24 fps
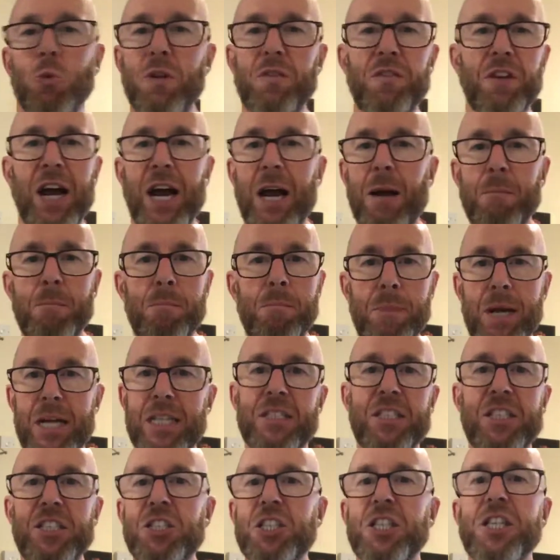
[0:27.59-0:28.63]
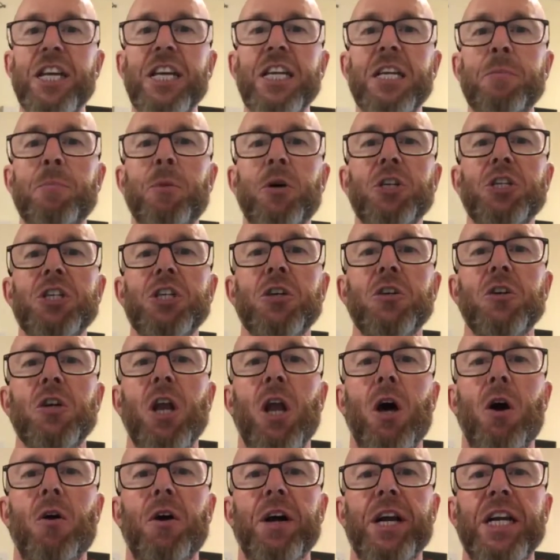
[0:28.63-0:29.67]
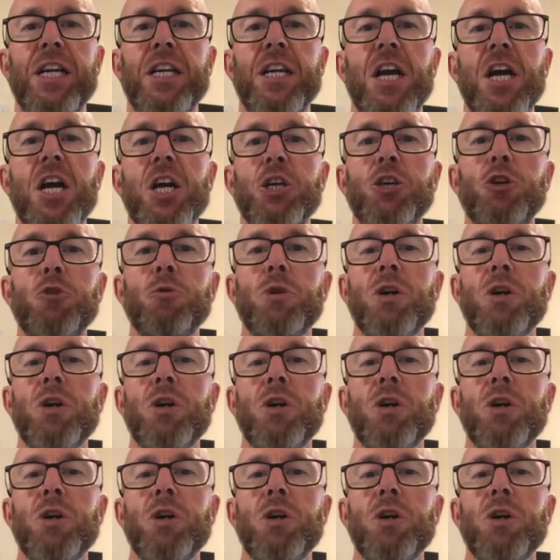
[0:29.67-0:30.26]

without messaging anybody online.